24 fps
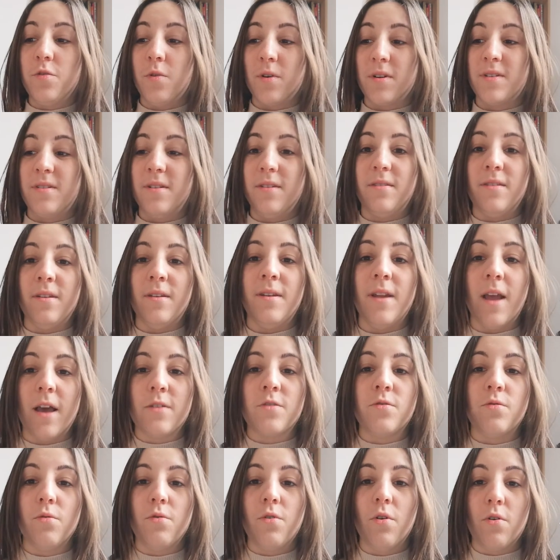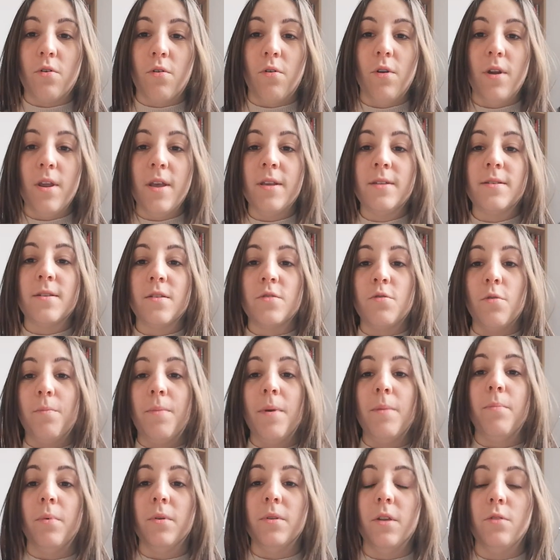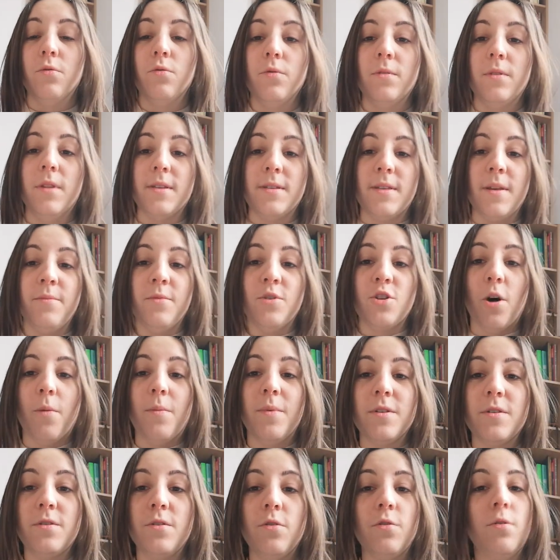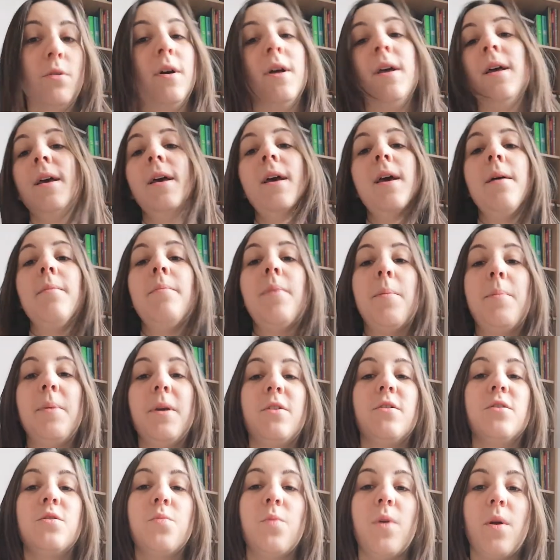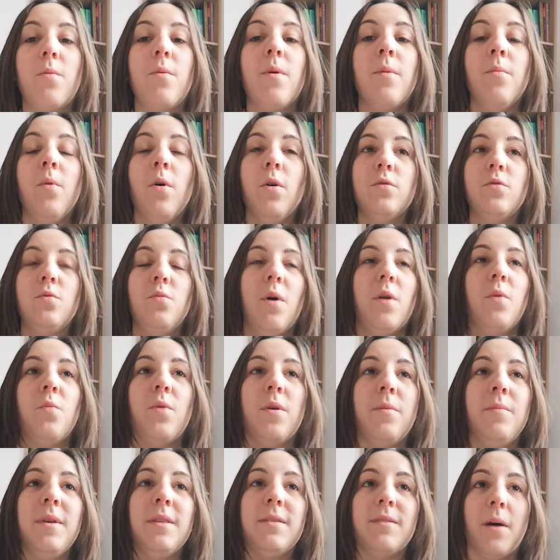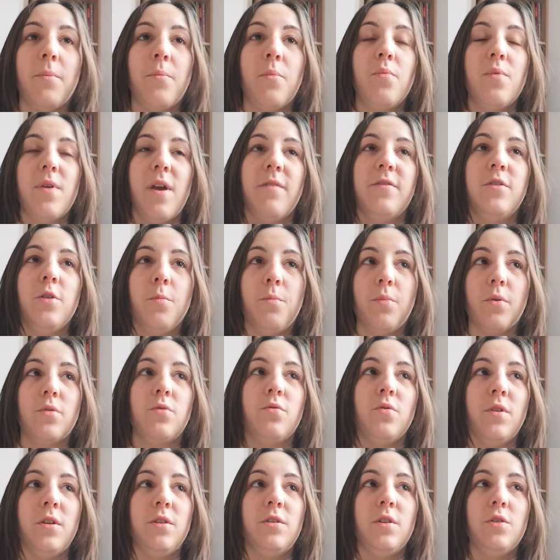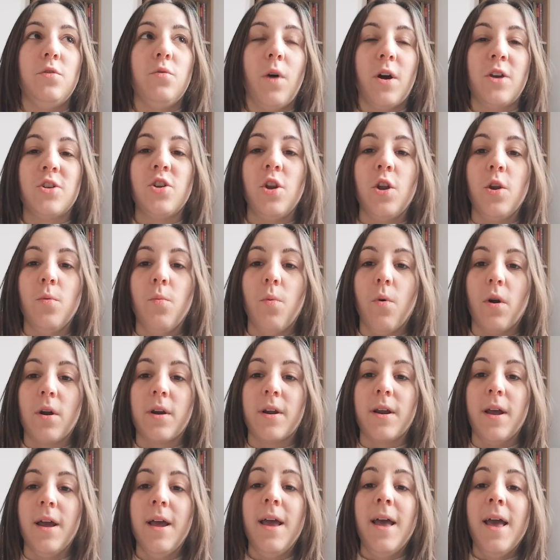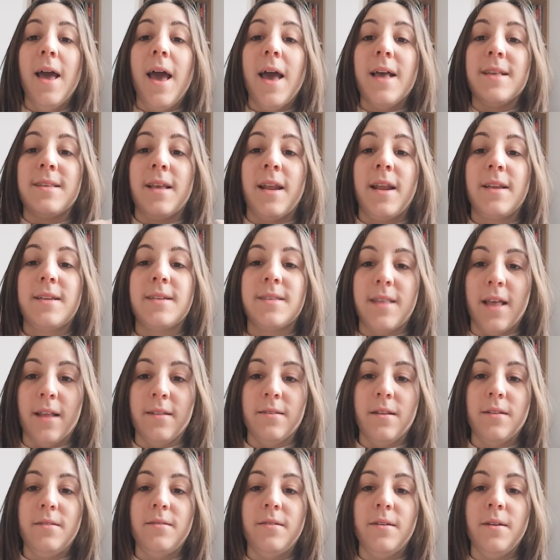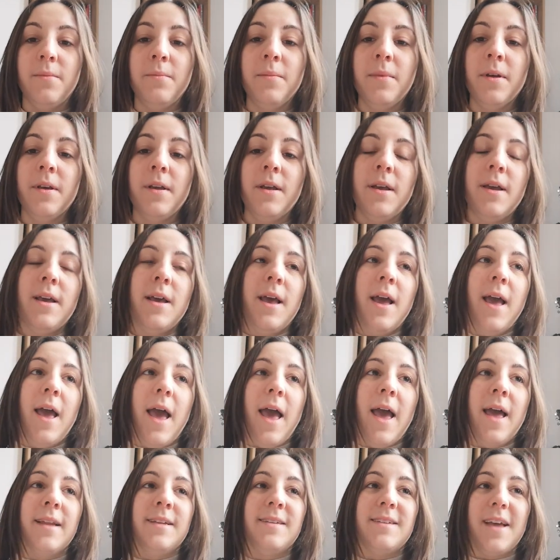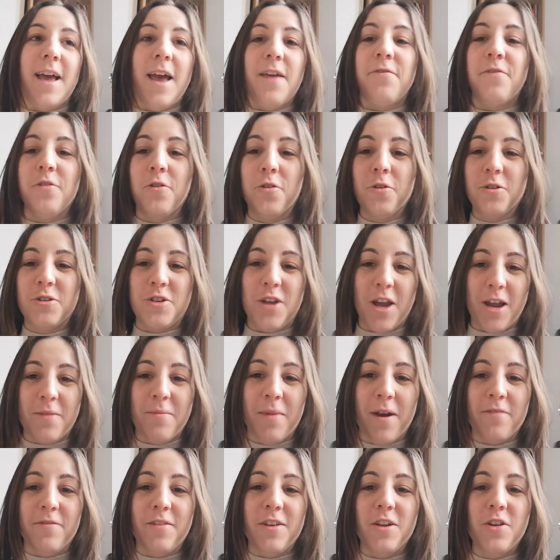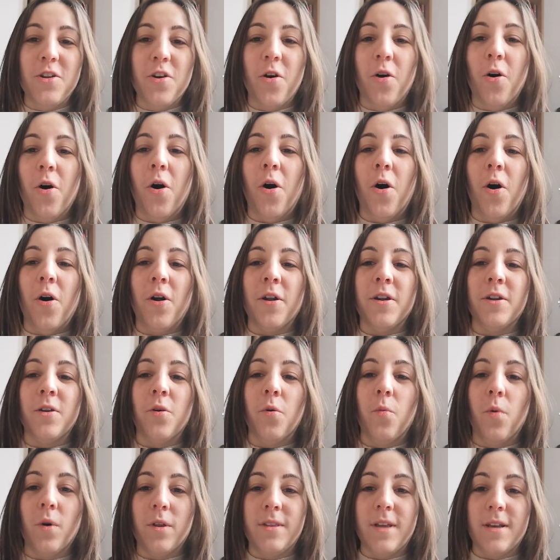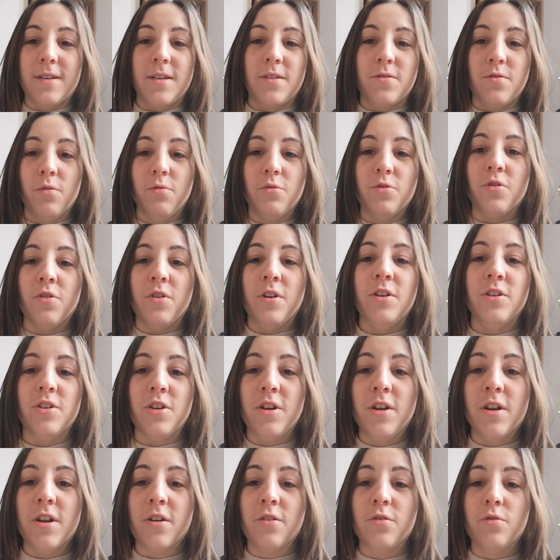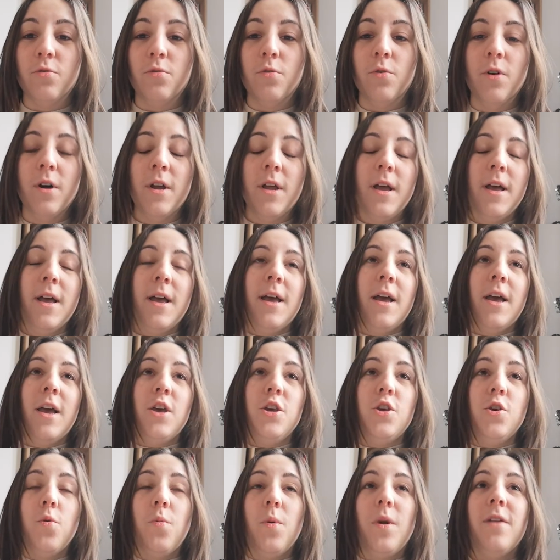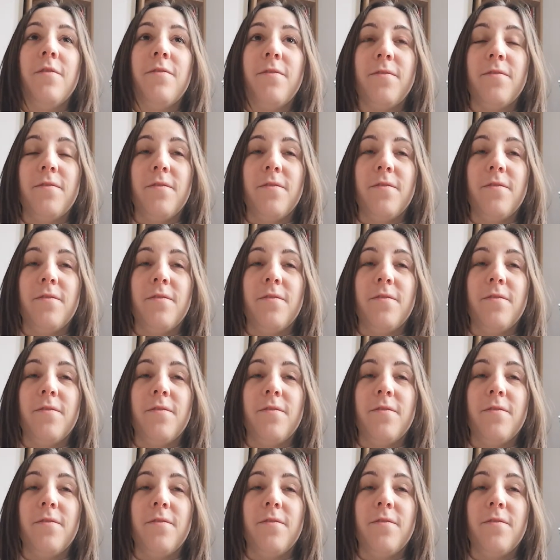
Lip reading: you're sitting next to your colleagues, so people that do the same job as you. But because we're remote, when we meet up, we have the opportunity to actually work as an extended team. And if you go check my video on what does a solution engineer do, you will